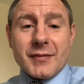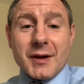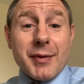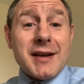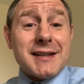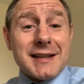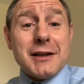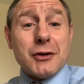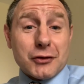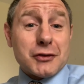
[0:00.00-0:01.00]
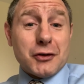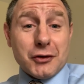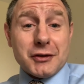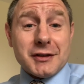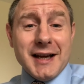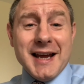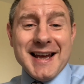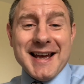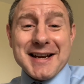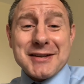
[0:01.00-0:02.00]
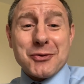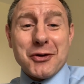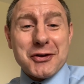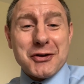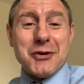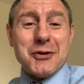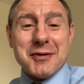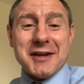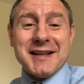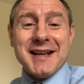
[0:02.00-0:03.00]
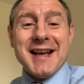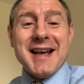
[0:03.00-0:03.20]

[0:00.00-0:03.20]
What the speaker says: basically looks good and it's what the human